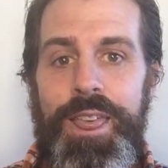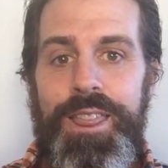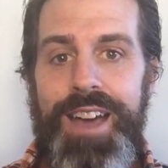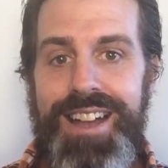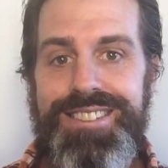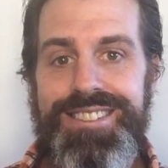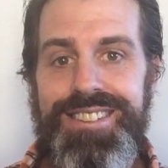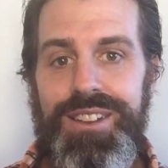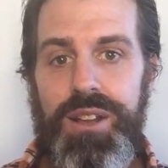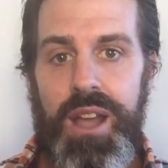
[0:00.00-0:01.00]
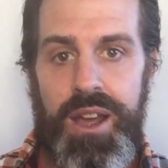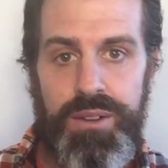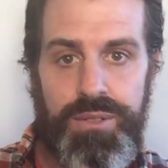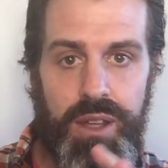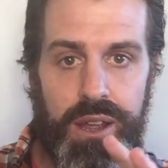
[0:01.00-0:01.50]
that's kind
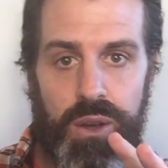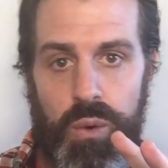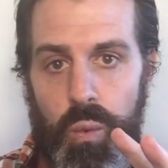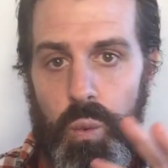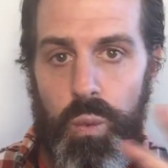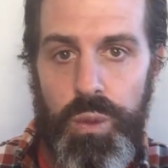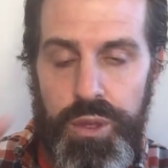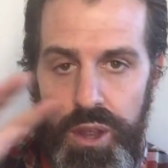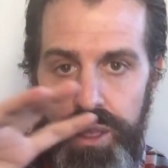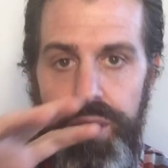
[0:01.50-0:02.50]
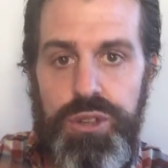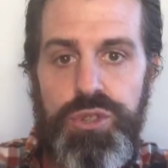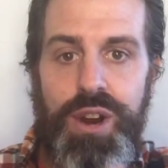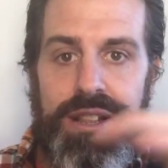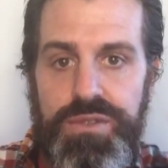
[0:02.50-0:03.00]
of like the
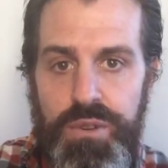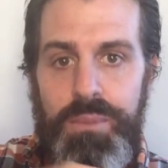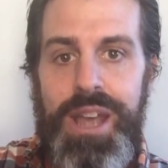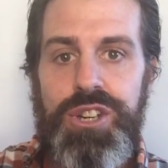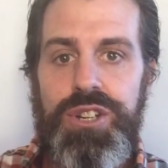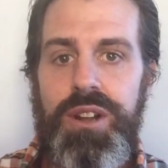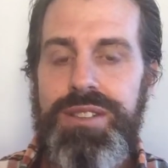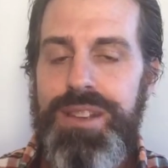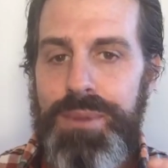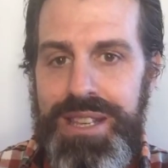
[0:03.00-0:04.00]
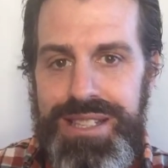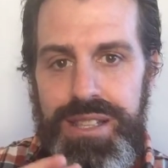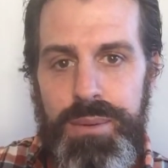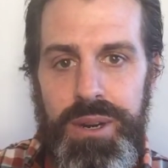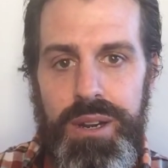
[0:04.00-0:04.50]
transformation on some of these
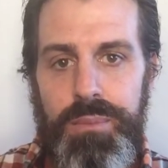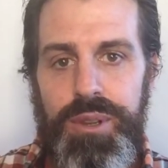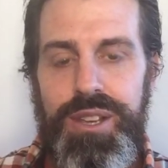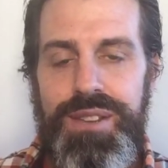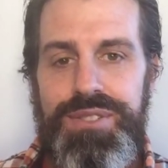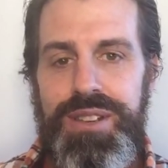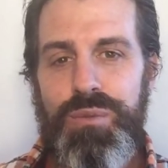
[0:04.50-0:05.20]
limiting beliefs.